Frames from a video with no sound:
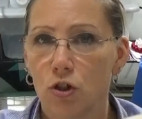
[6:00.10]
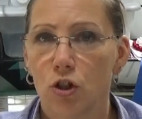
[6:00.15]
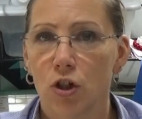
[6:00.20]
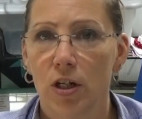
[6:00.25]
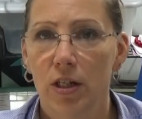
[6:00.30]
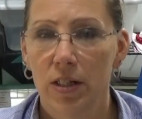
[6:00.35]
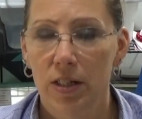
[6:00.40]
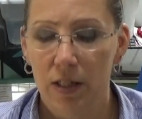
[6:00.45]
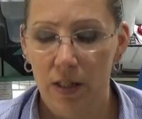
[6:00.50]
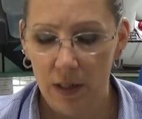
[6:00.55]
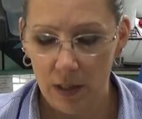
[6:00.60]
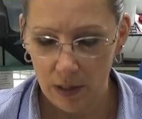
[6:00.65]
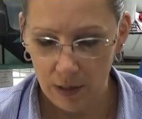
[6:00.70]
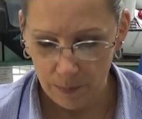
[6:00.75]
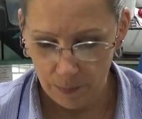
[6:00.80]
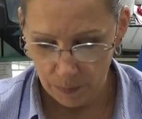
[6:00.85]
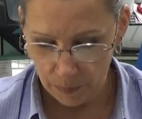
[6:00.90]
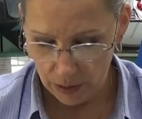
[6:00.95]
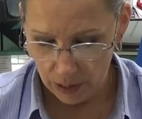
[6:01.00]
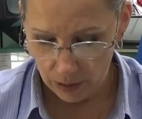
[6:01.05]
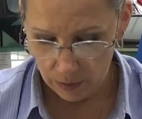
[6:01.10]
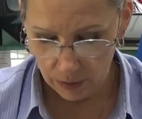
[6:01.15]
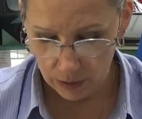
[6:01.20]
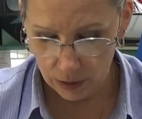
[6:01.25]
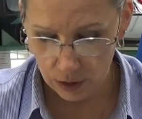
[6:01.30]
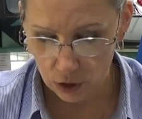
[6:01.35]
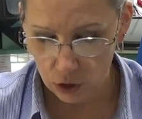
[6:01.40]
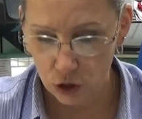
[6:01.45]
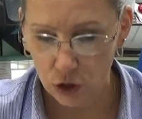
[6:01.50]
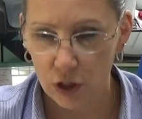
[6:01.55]

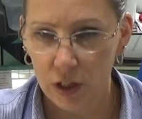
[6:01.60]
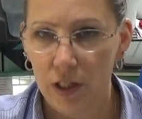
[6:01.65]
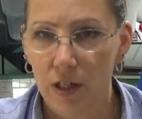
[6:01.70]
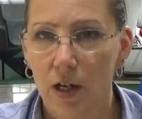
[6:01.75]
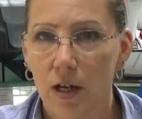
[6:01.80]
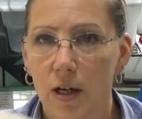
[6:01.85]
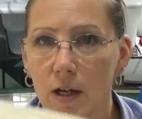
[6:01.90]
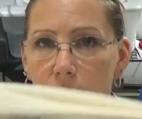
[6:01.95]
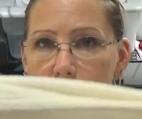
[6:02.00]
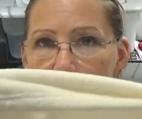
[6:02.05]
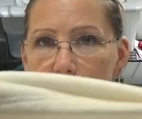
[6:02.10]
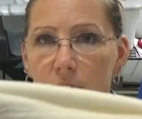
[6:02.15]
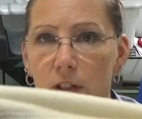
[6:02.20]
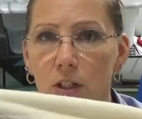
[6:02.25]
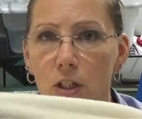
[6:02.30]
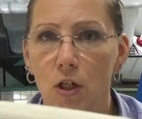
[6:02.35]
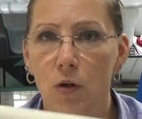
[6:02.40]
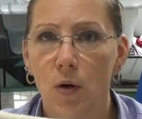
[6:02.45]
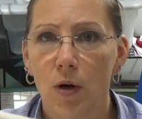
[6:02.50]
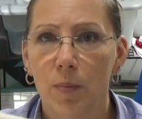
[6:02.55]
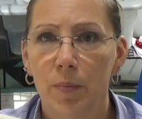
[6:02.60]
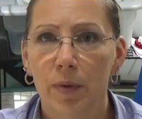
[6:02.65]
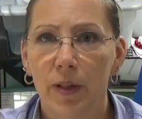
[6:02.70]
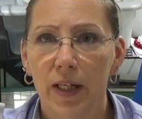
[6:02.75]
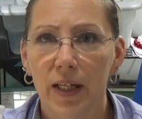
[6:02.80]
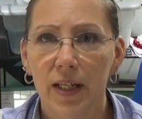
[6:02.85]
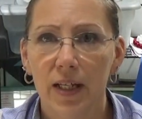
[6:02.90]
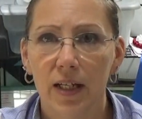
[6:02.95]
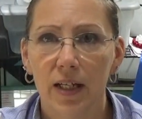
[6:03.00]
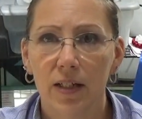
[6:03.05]
this is just a
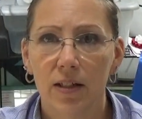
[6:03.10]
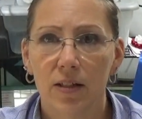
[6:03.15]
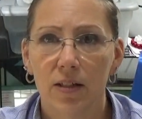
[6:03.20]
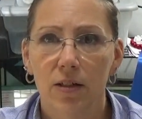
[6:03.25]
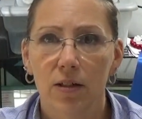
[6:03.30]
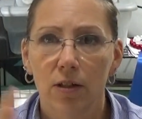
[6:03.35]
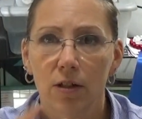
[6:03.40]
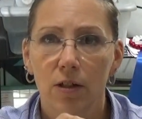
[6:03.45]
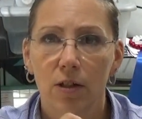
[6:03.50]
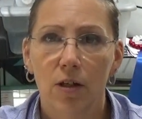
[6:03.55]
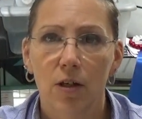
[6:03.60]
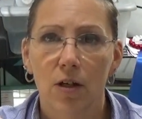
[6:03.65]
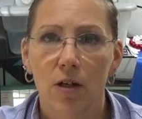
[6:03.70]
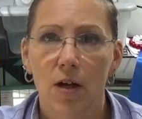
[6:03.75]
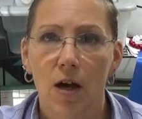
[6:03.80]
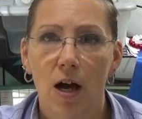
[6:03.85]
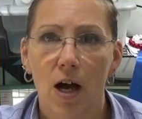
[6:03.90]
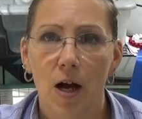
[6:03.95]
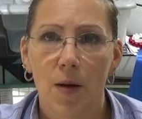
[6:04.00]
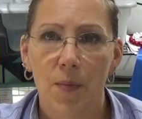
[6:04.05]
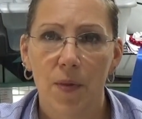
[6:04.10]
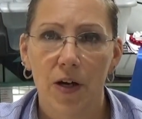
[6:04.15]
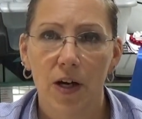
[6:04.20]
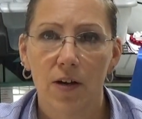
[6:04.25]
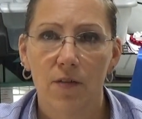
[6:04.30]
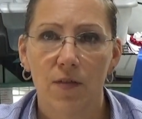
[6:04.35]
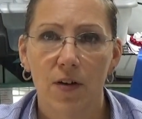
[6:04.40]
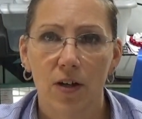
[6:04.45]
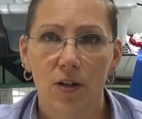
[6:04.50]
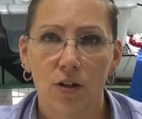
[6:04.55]
blanket that I
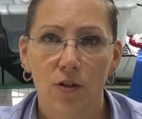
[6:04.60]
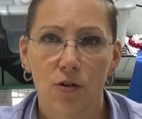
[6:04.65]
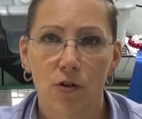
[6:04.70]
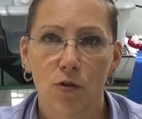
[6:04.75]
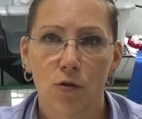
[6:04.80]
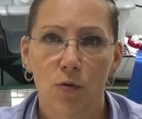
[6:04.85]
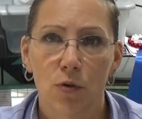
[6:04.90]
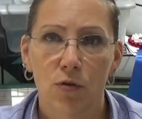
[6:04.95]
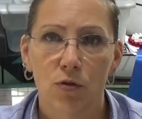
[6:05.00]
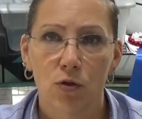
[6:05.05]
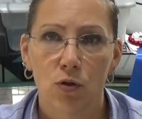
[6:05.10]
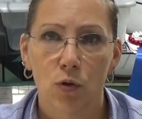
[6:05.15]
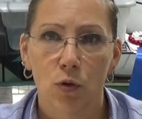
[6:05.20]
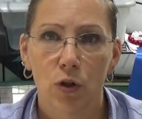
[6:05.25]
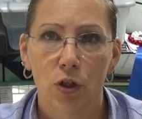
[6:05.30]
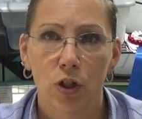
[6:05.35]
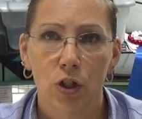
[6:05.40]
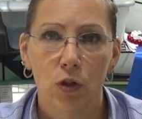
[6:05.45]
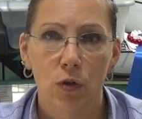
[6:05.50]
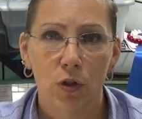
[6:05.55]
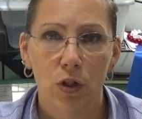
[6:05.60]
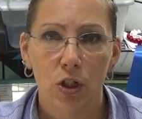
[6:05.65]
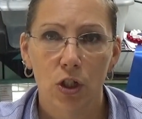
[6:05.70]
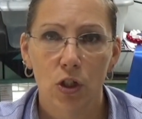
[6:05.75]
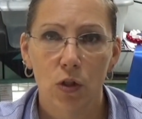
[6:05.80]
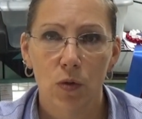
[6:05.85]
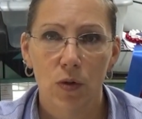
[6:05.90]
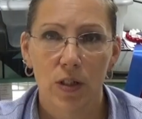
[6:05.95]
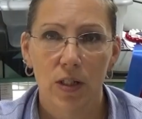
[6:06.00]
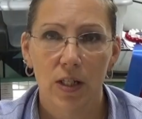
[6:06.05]
found at the thrift store. You can
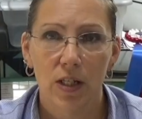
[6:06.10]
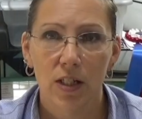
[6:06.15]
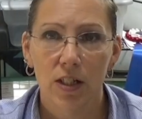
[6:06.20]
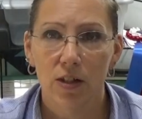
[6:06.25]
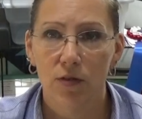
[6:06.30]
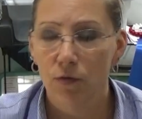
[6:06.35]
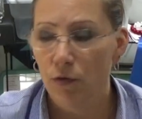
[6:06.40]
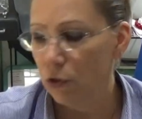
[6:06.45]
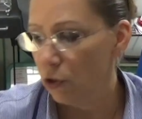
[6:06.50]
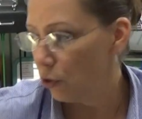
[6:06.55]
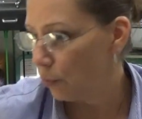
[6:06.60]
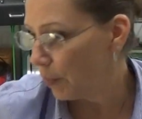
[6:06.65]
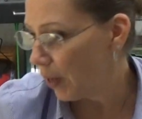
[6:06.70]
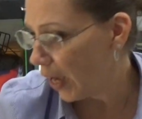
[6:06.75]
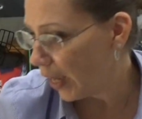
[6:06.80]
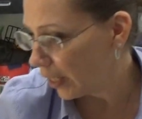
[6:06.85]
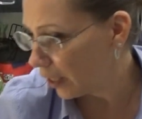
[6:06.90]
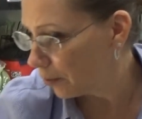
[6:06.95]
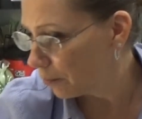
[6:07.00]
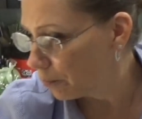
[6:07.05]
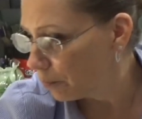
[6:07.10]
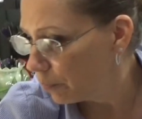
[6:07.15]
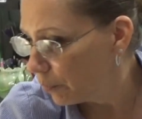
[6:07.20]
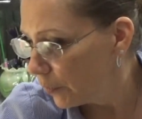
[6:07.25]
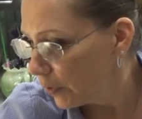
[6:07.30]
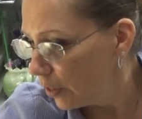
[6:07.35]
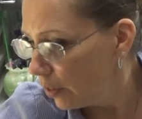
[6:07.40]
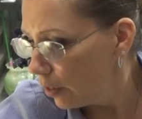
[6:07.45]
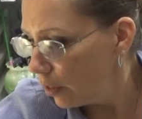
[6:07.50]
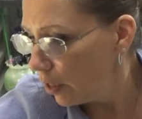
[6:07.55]
use this for your batting.
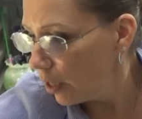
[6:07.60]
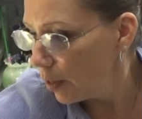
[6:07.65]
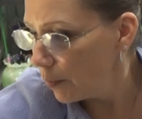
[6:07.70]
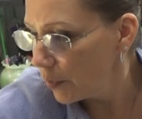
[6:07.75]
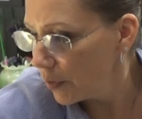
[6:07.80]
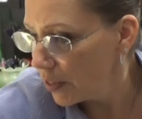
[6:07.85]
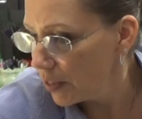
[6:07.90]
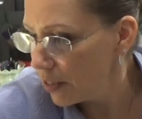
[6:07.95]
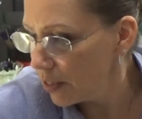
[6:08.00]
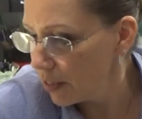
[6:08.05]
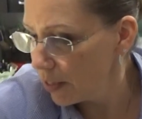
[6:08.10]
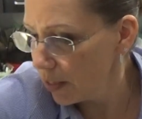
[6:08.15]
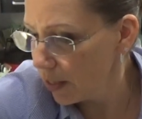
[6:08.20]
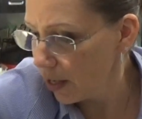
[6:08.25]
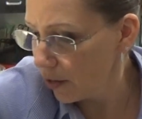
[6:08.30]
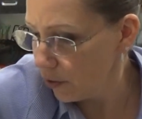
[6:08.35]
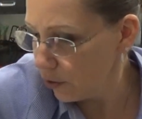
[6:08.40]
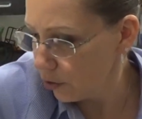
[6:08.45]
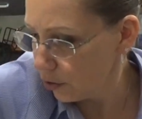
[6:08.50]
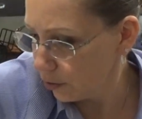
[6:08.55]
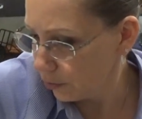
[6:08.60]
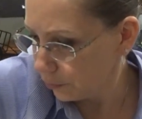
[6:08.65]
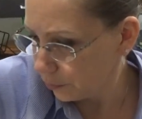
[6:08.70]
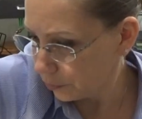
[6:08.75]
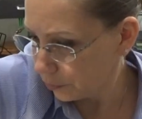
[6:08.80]
This is another